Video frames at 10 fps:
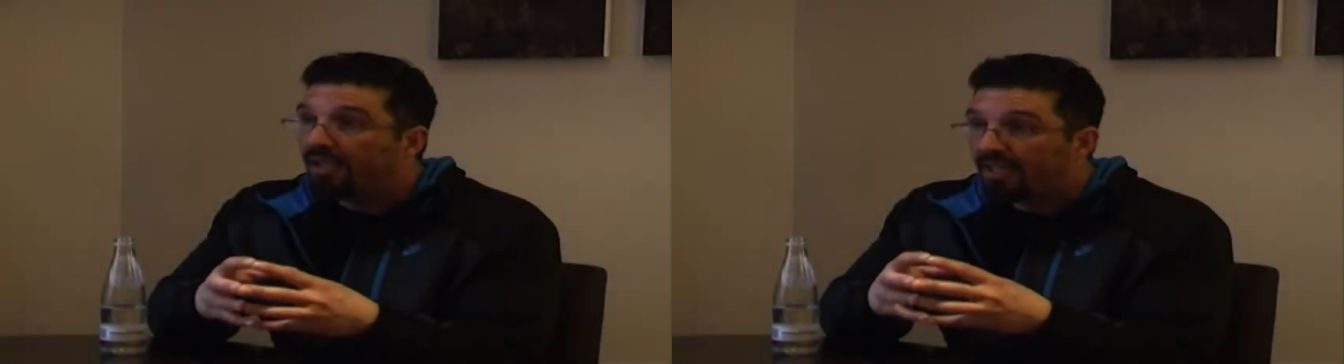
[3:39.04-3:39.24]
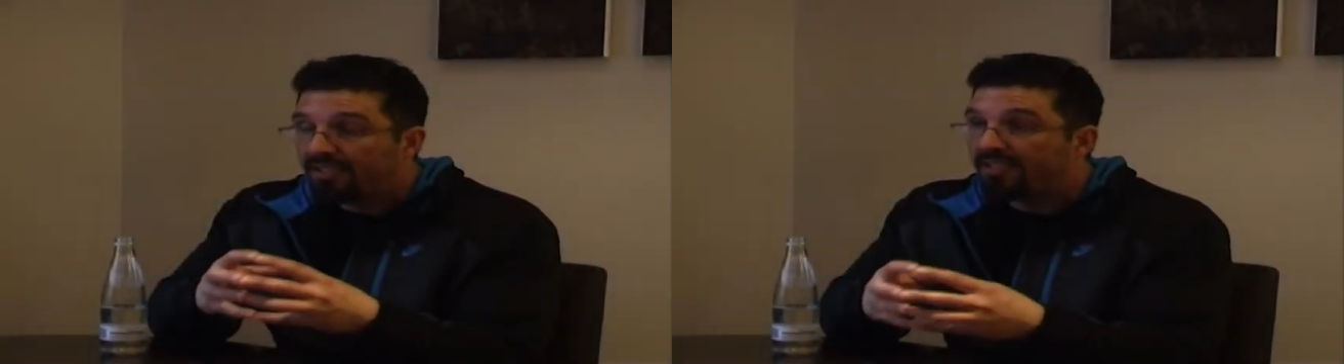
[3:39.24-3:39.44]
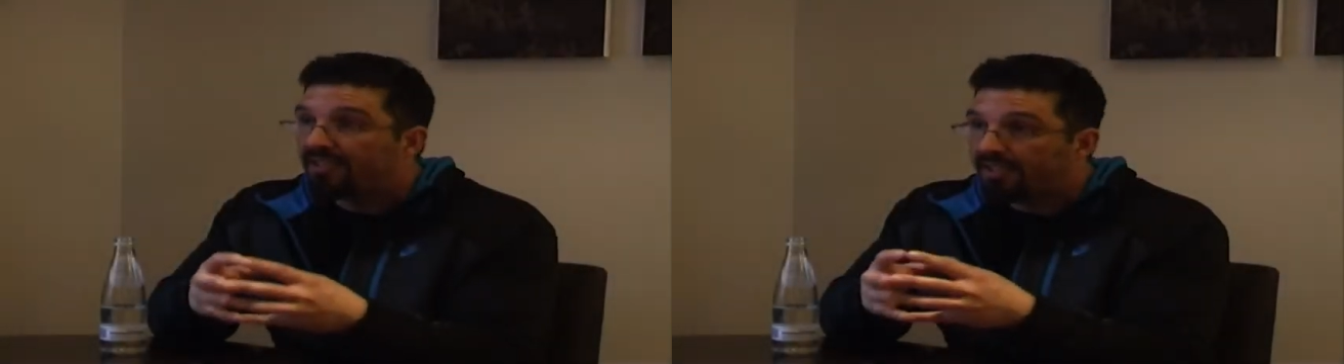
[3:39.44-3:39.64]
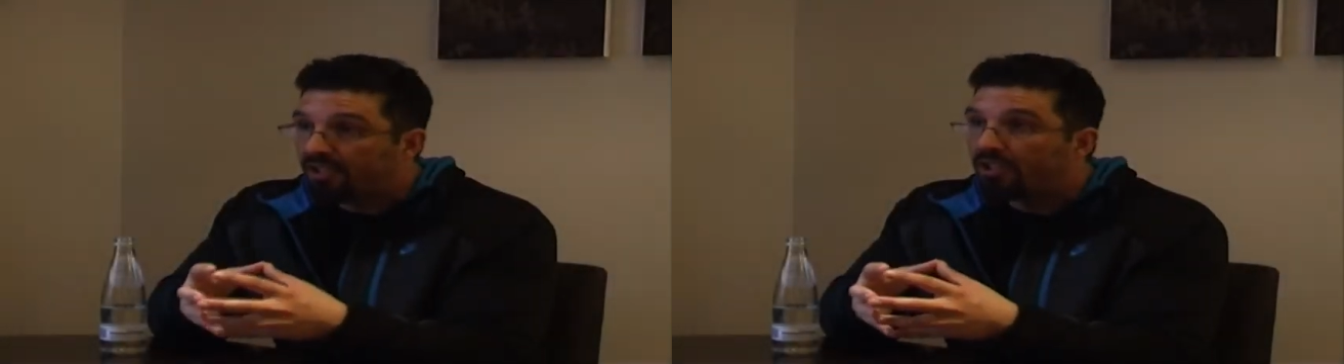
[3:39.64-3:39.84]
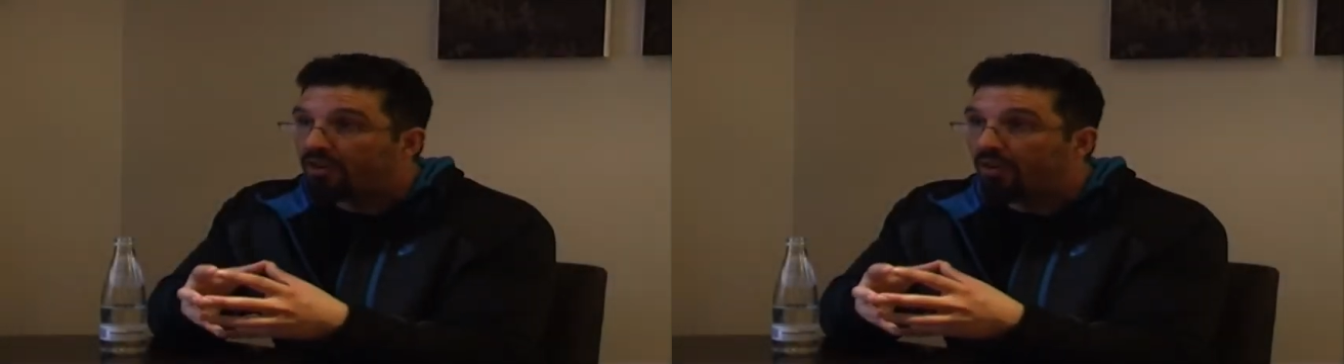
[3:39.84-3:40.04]
to
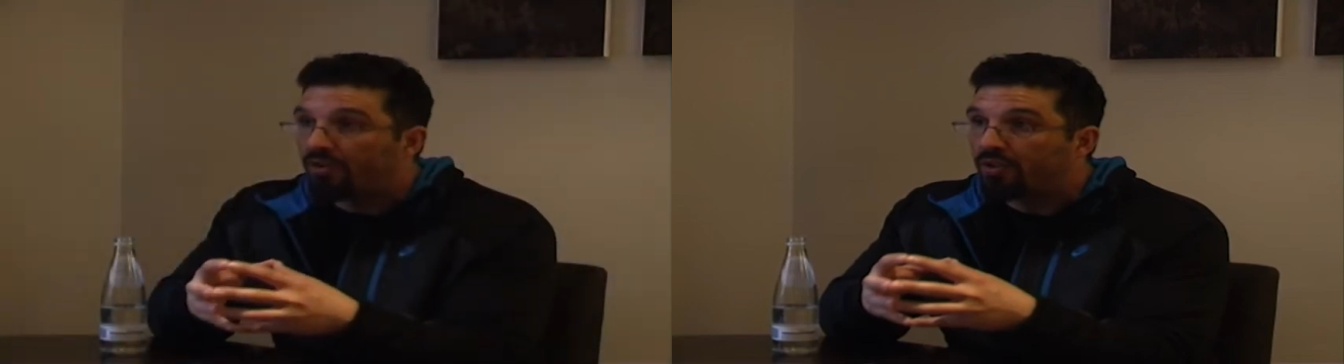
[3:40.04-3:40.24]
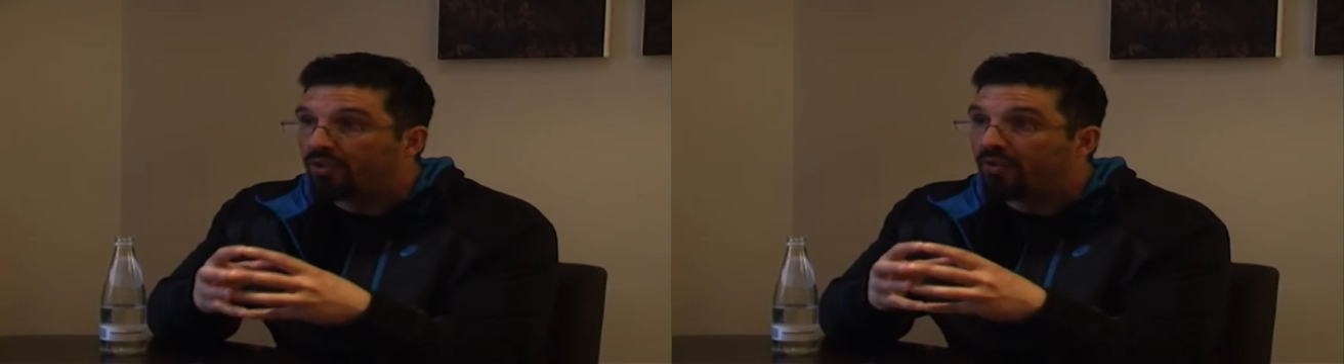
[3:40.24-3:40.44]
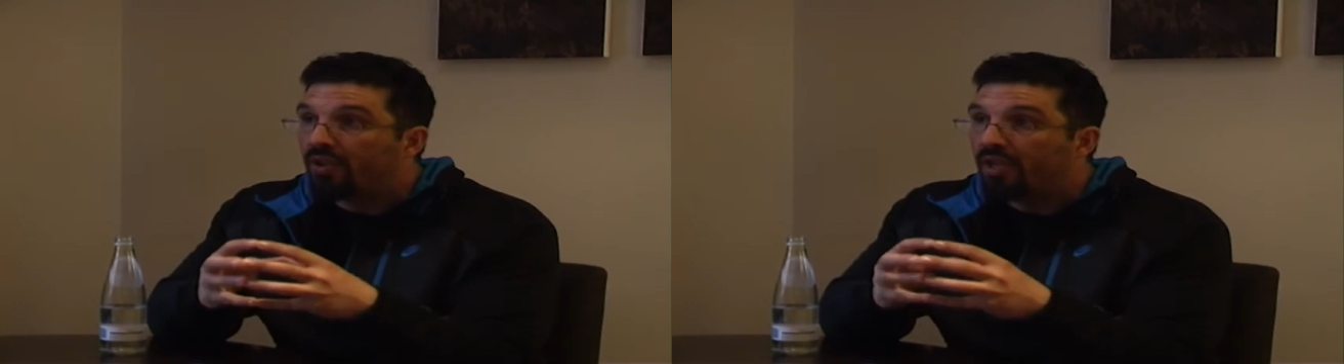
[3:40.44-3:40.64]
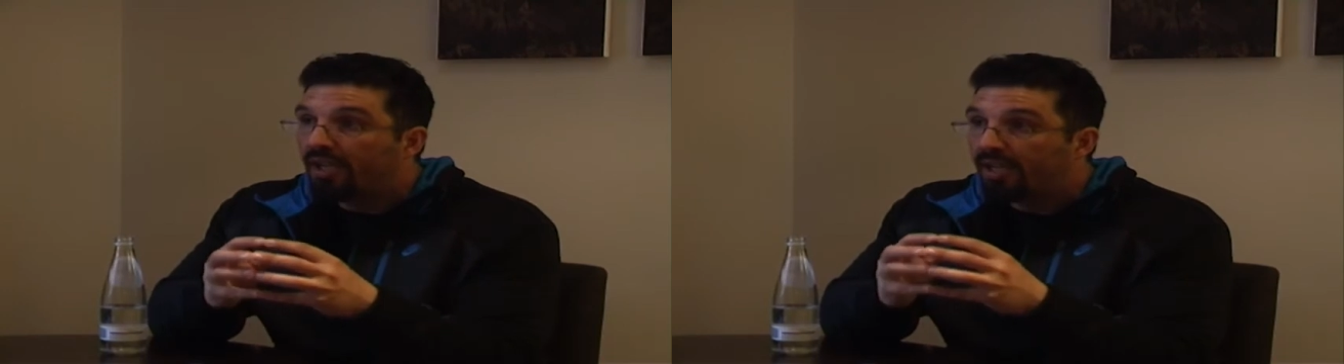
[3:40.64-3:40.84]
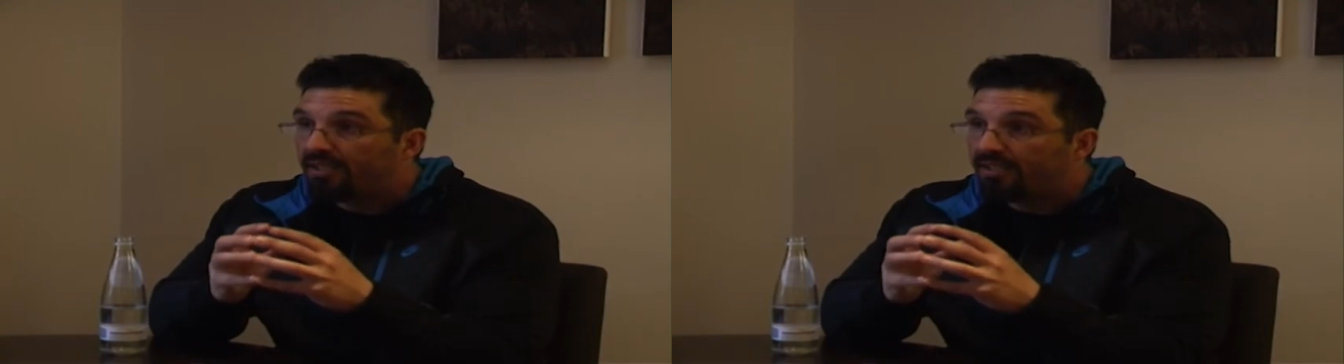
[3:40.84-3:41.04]
digitize you,
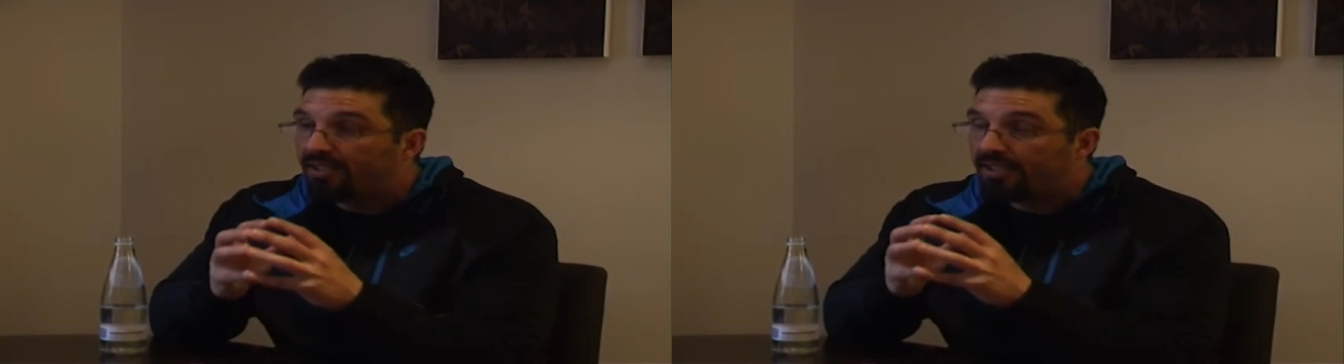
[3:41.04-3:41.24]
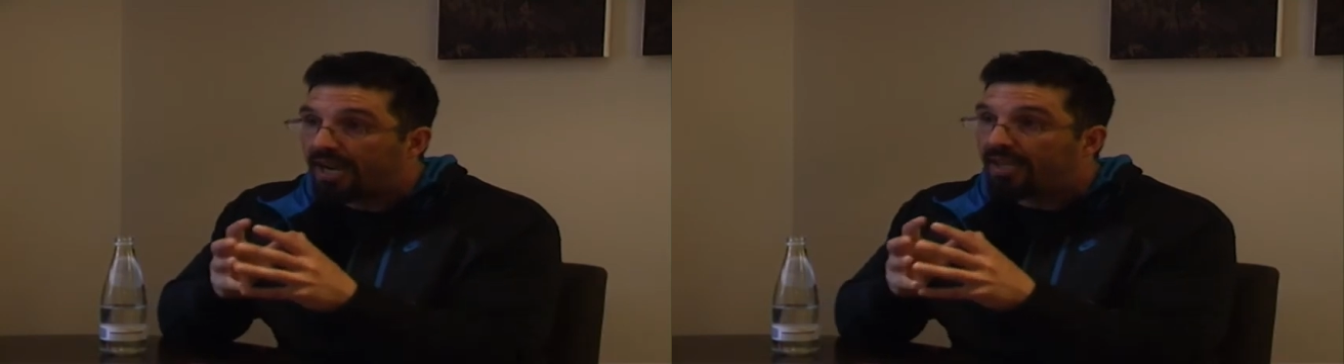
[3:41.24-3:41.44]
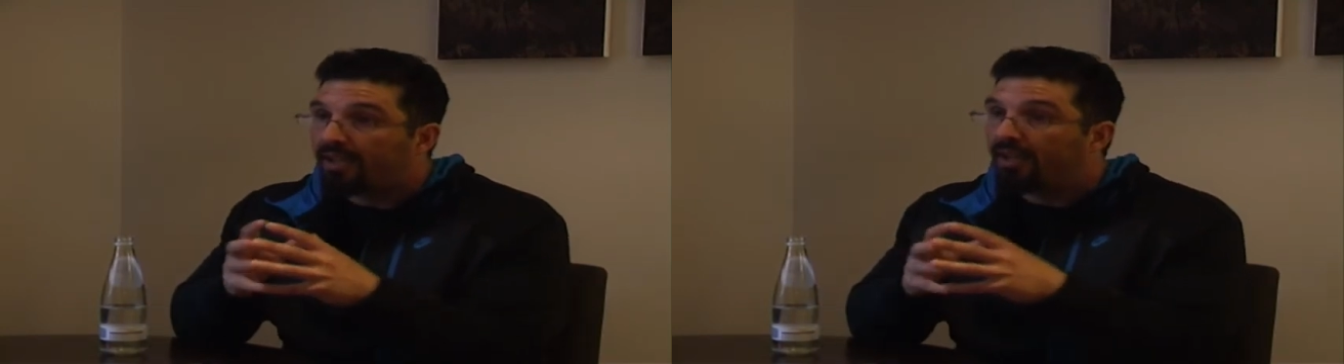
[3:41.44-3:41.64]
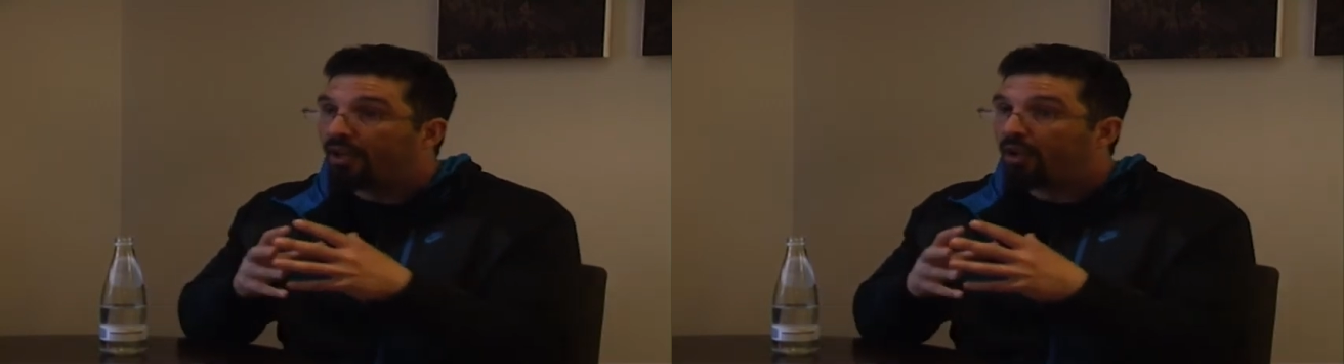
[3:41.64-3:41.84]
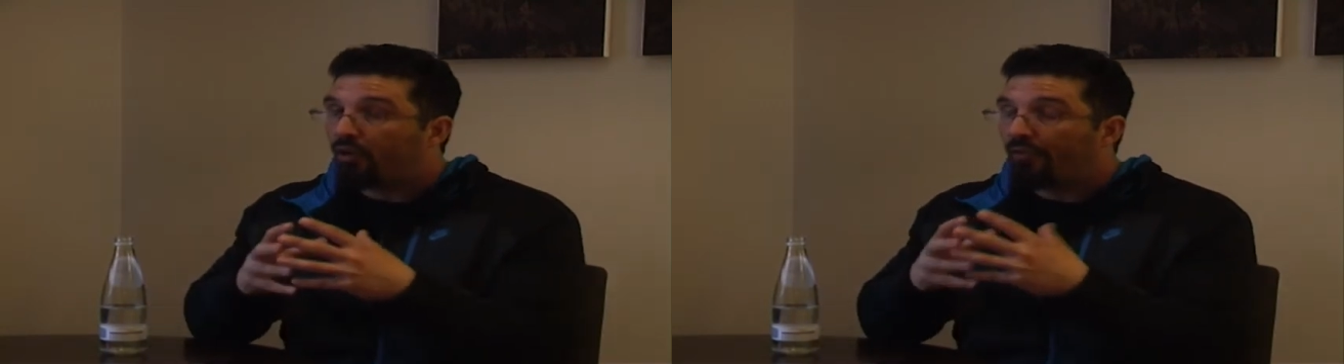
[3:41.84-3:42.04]
is to take
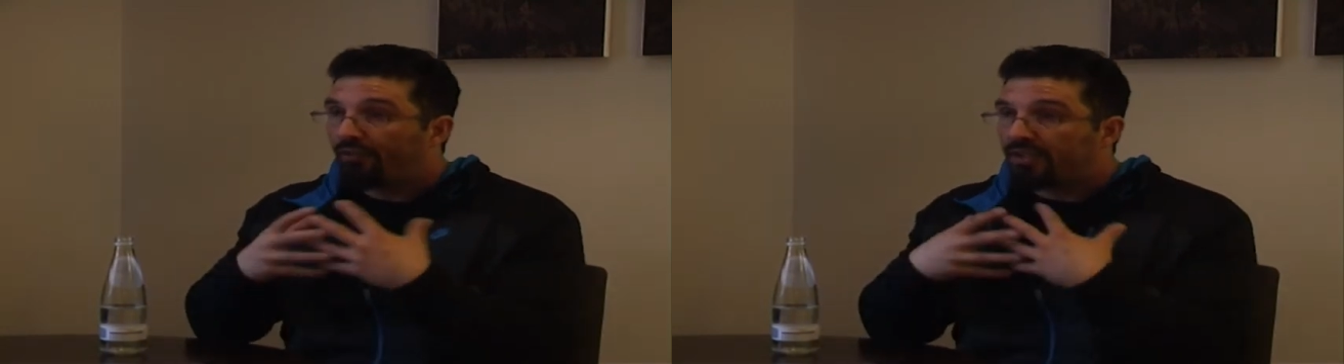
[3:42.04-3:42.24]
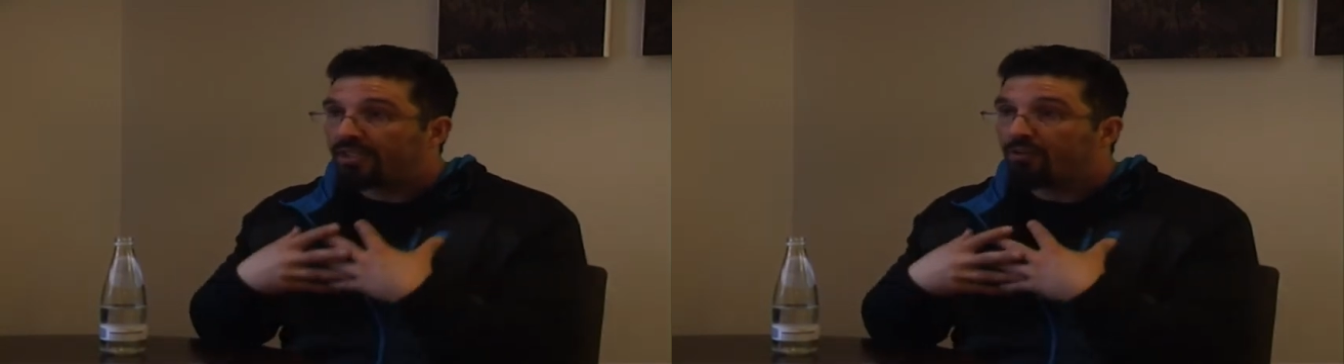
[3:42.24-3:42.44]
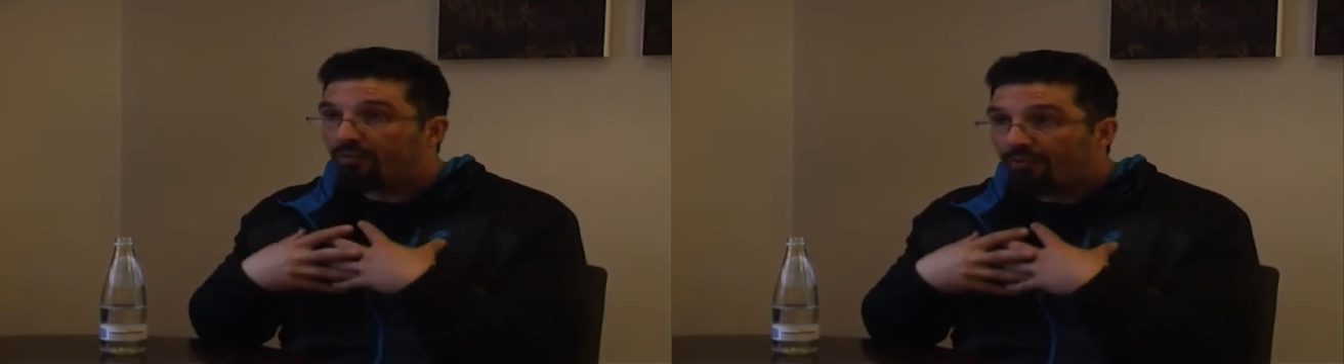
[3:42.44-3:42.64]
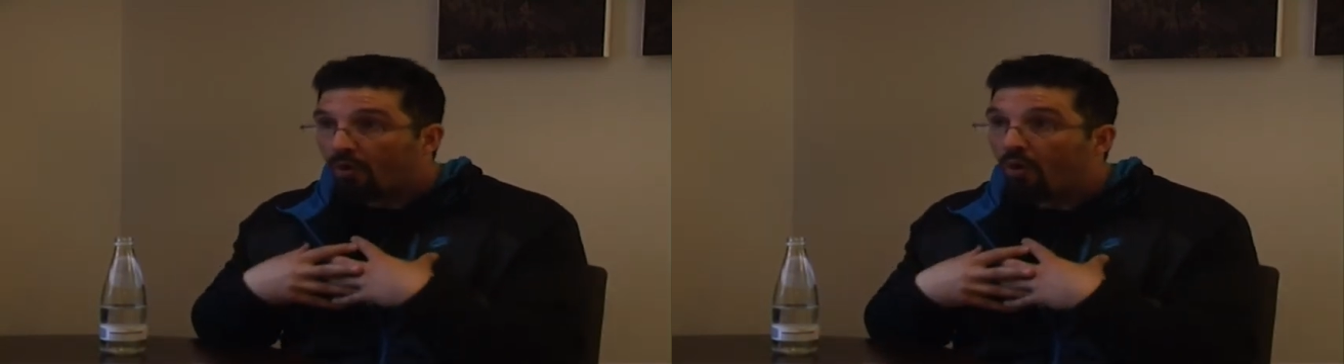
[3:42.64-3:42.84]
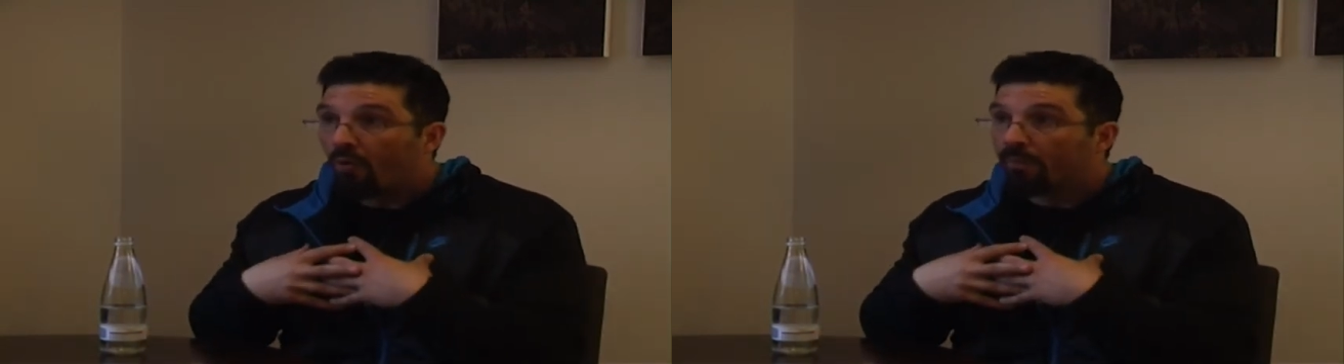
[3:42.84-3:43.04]
your physical
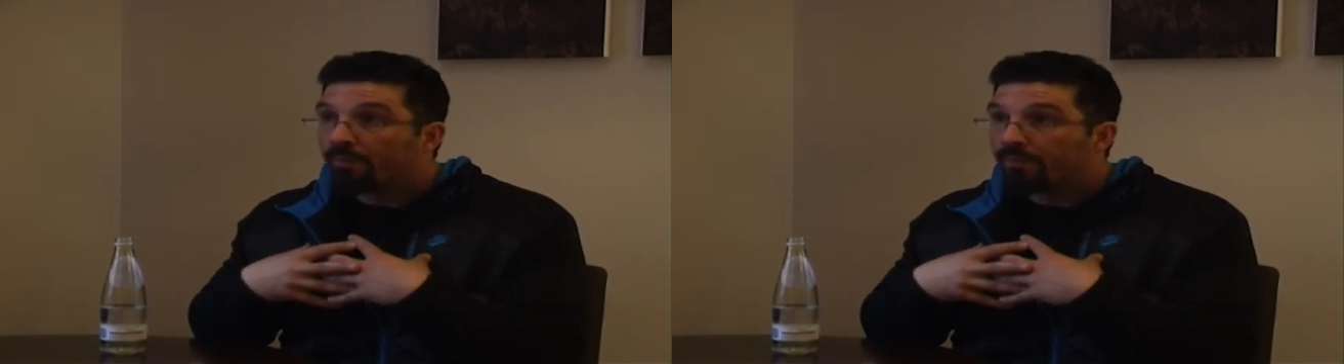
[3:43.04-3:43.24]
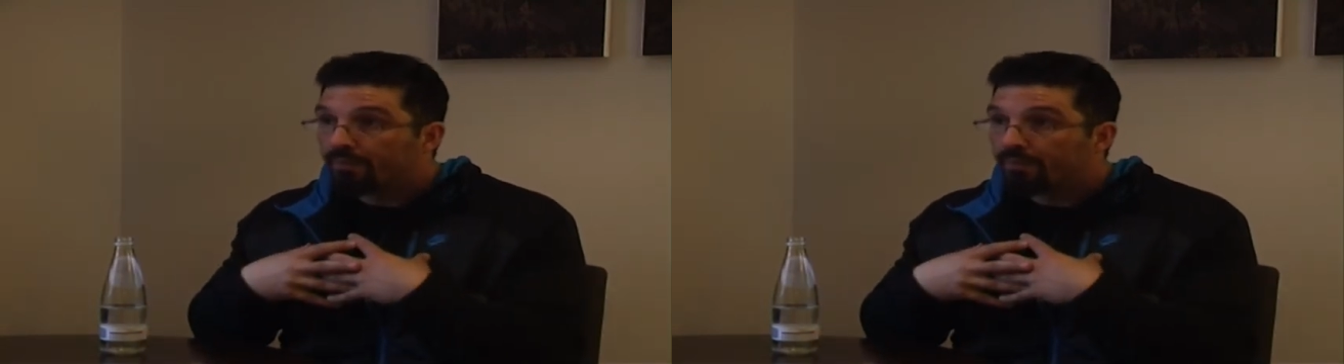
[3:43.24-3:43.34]
form